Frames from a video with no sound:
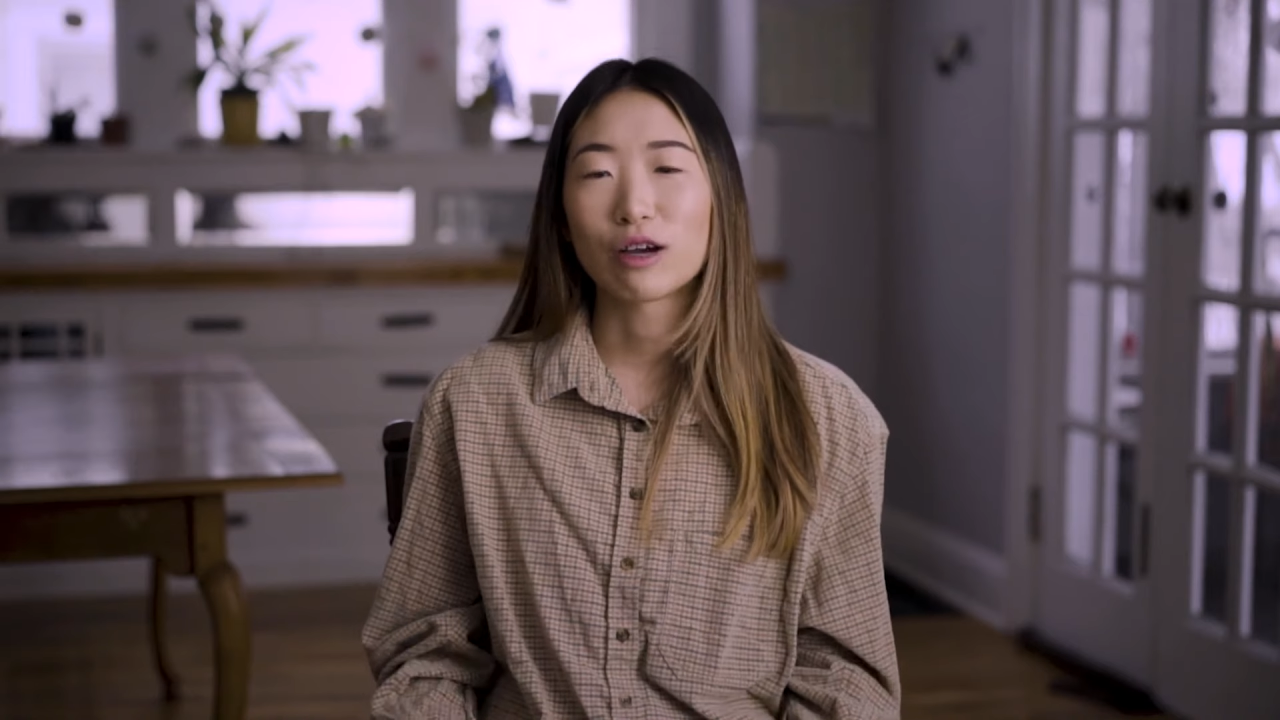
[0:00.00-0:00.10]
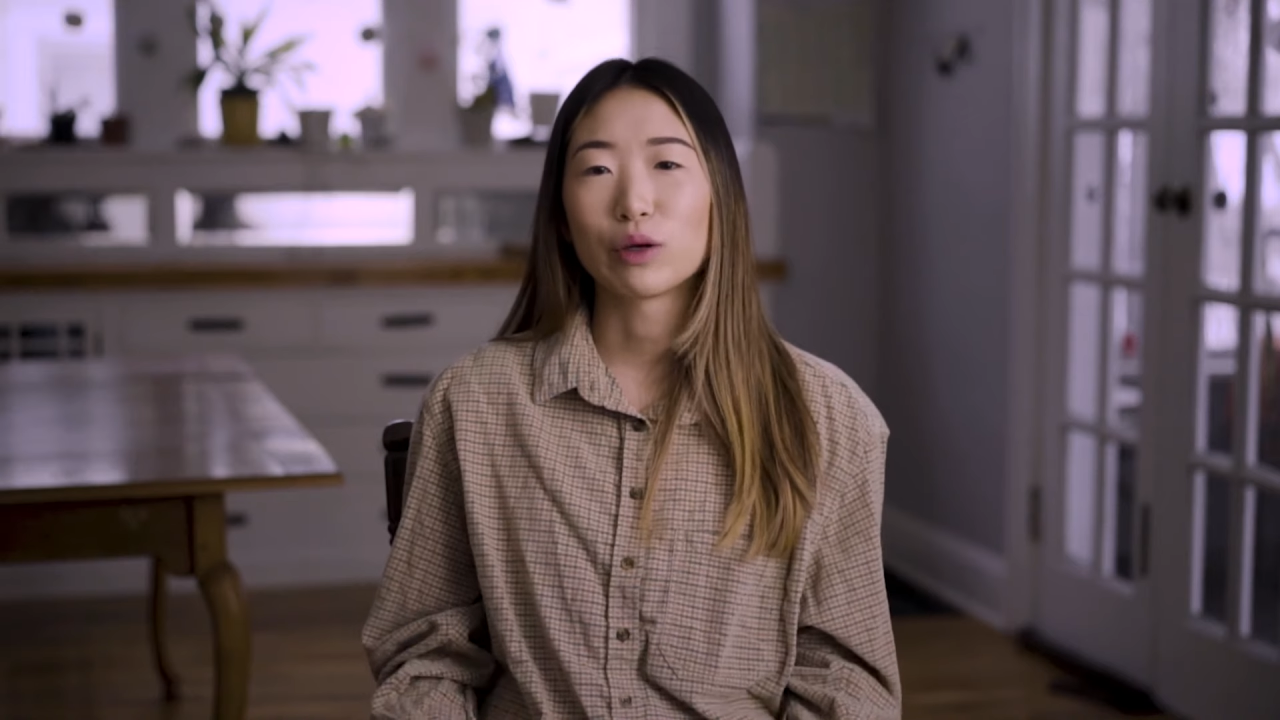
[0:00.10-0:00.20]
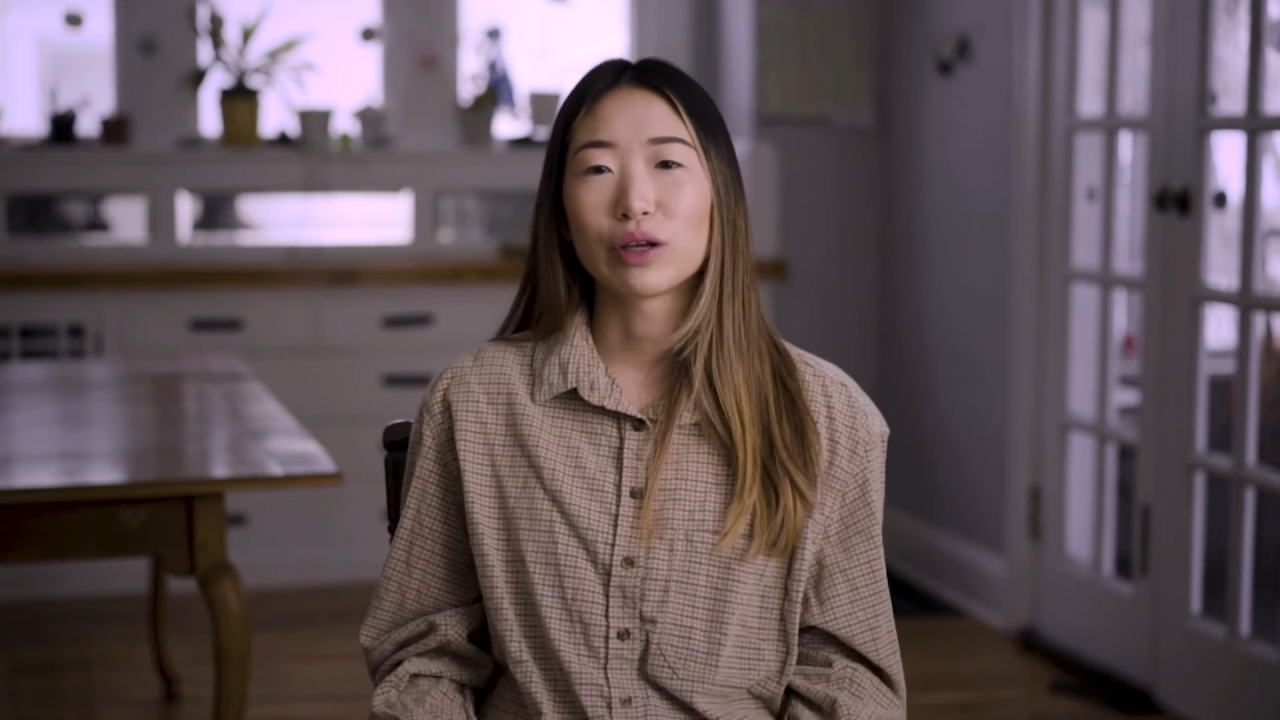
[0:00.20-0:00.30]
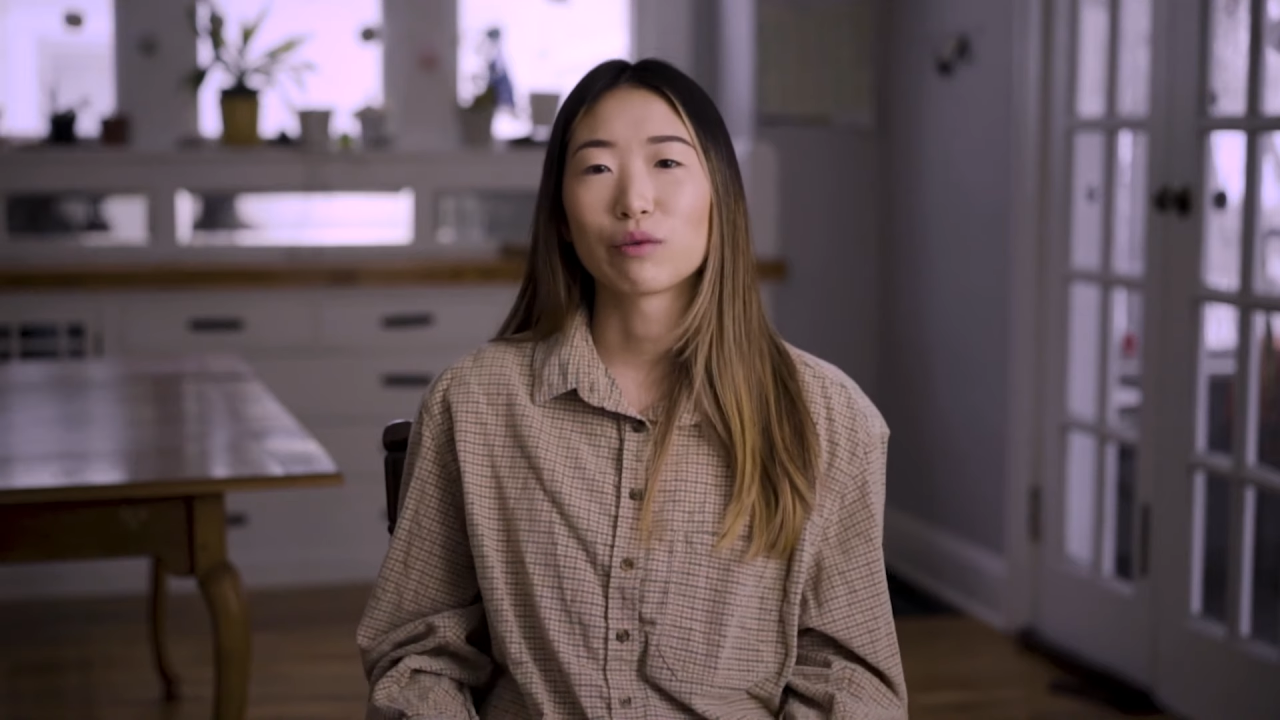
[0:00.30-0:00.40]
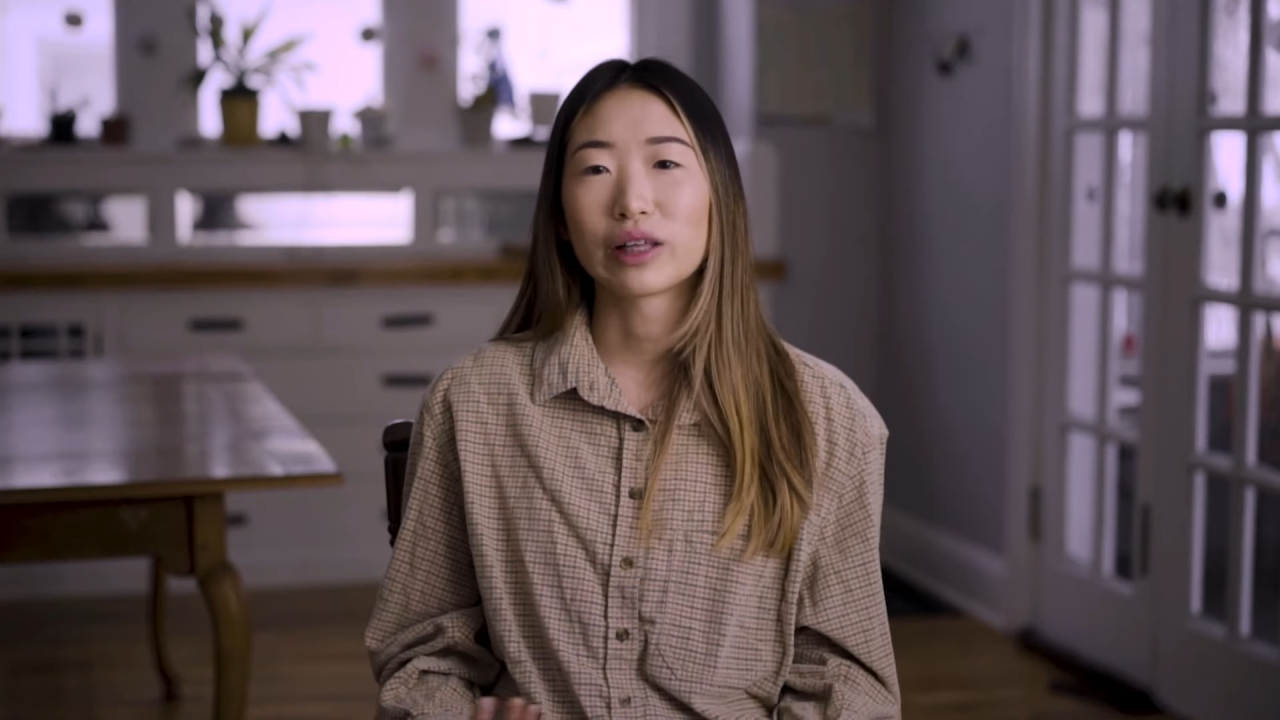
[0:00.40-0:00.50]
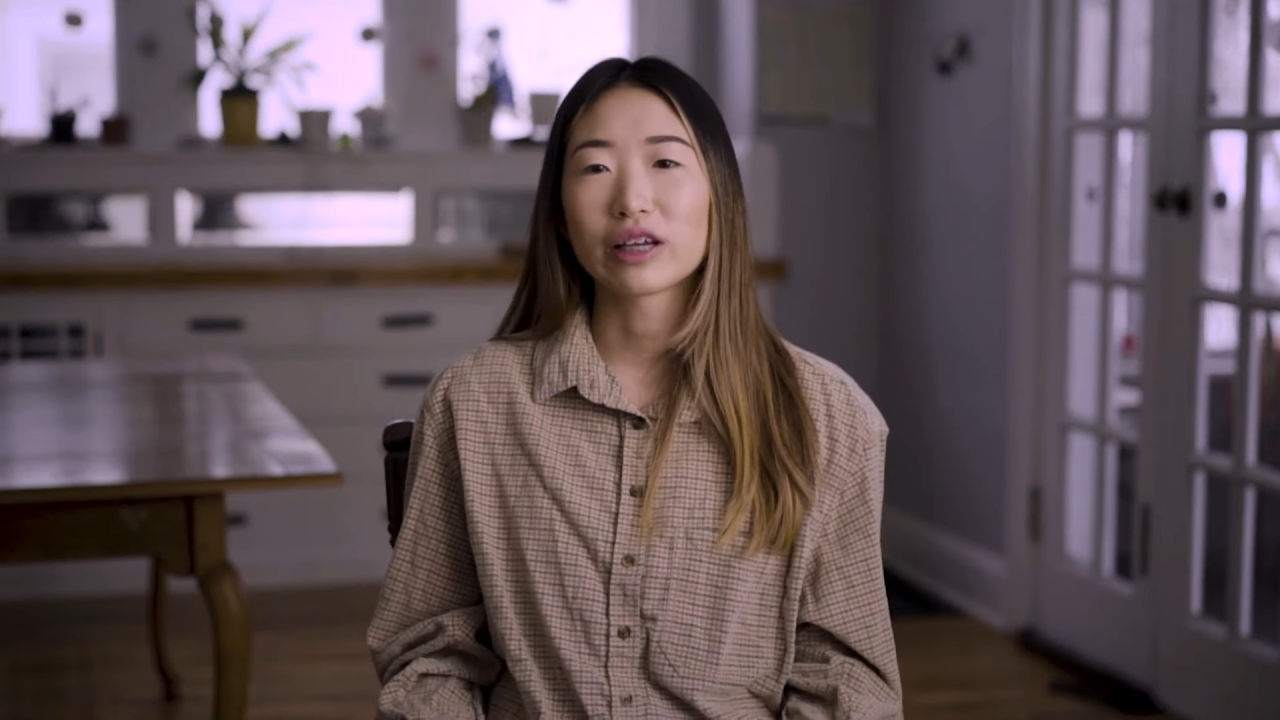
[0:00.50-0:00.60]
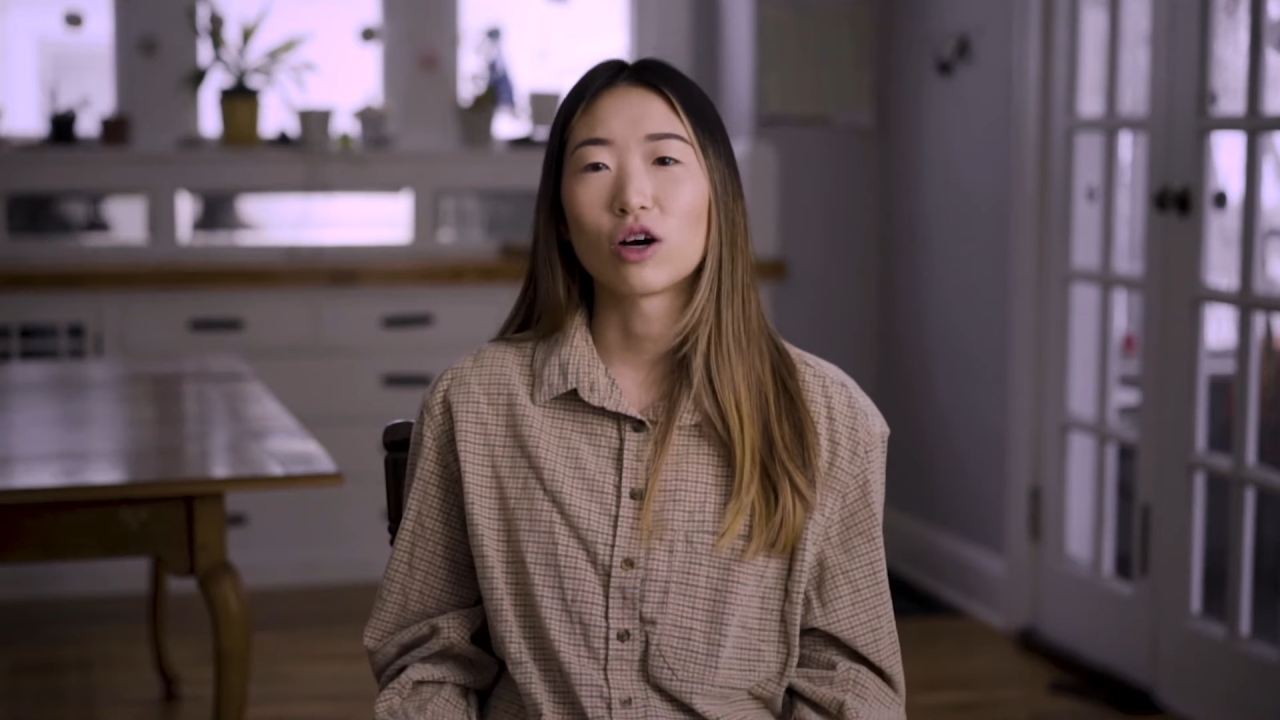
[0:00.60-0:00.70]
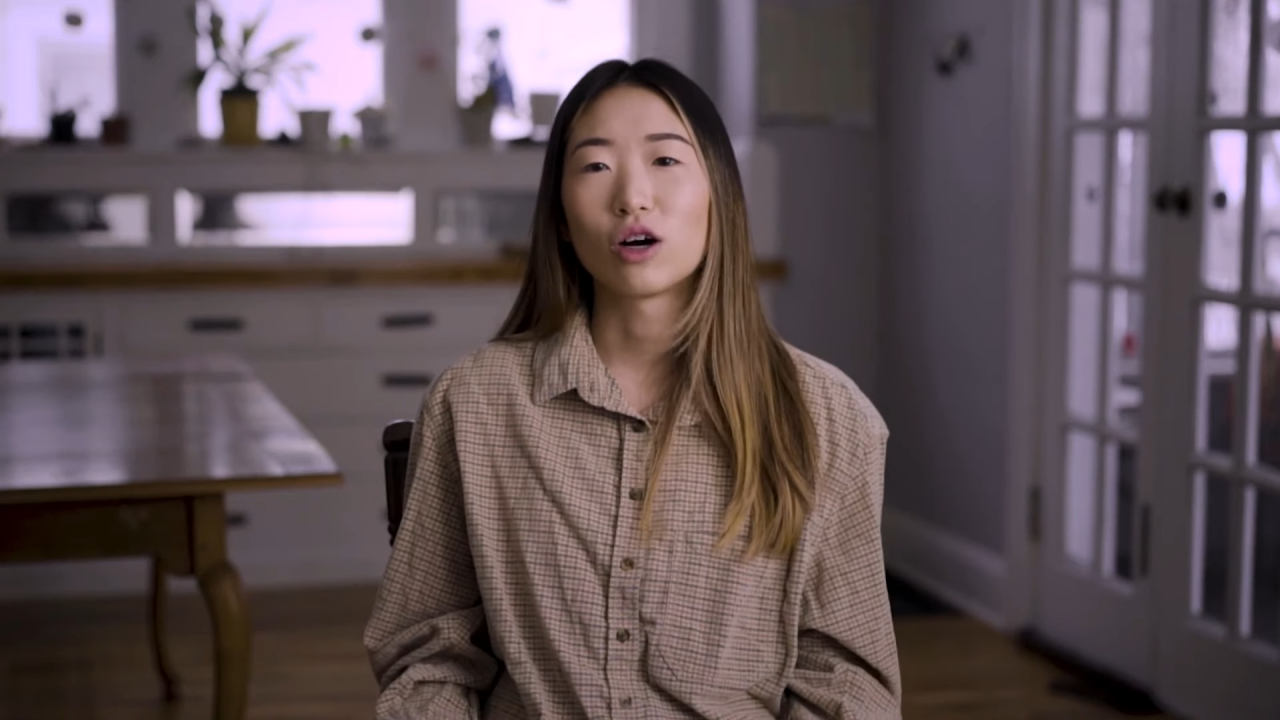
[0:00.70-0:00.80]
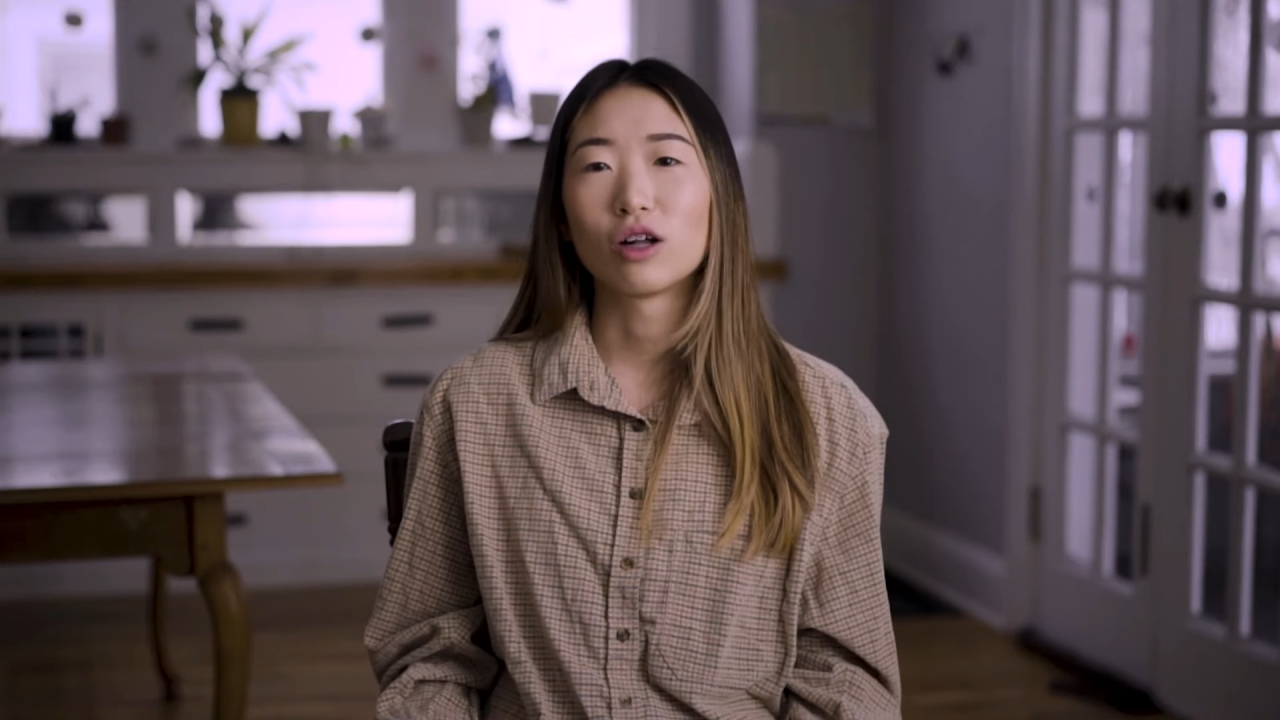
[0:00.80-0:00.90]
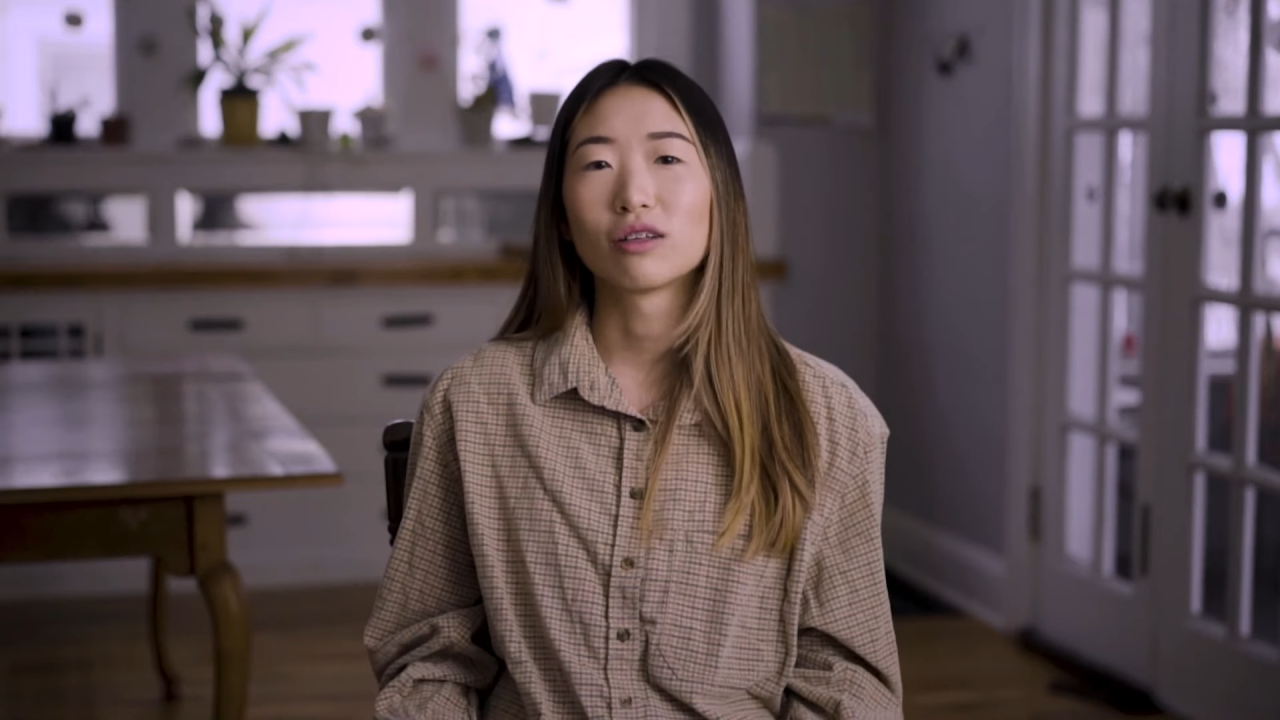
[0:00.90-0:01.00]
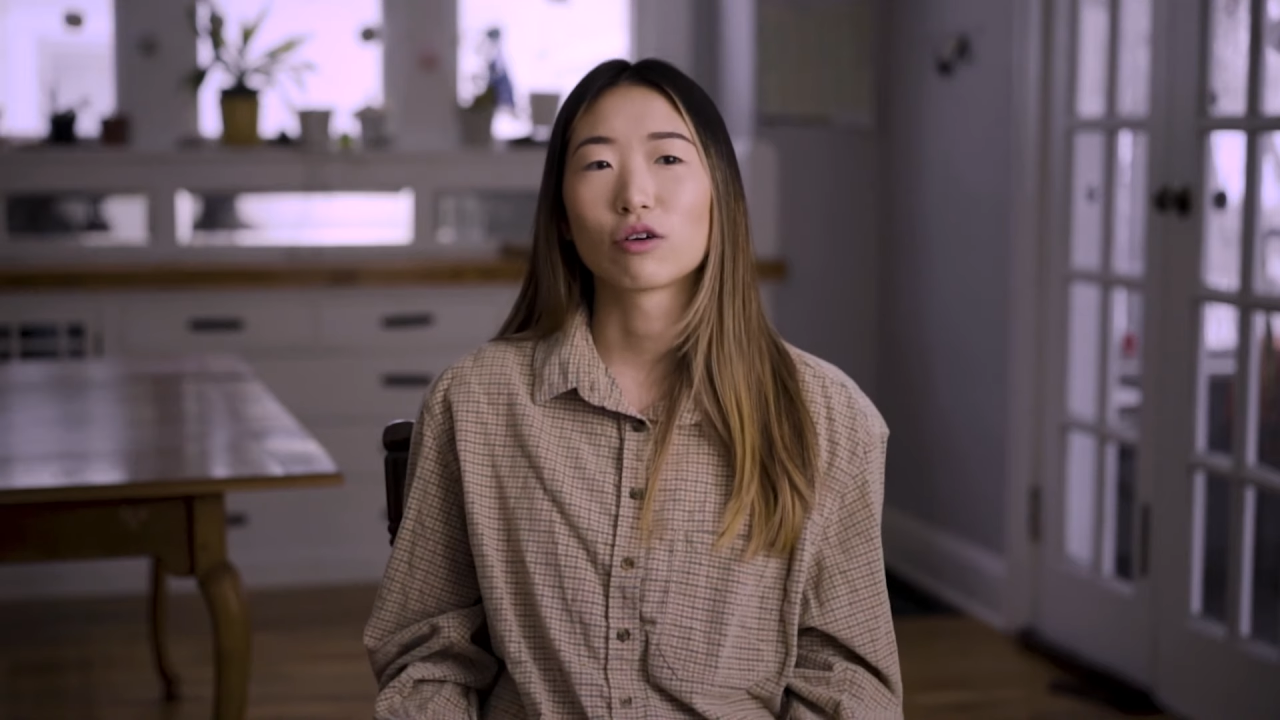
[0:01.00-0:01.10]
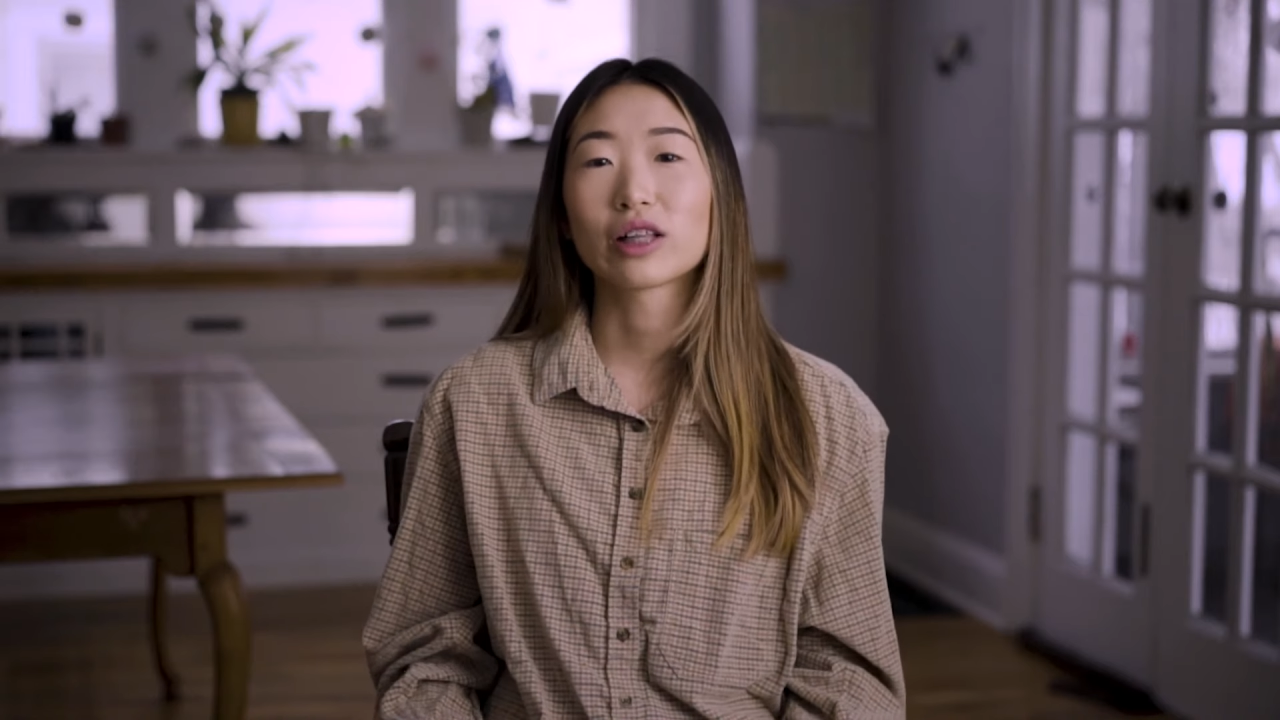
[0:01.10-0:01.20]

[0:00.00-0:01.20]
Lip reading: that we can really call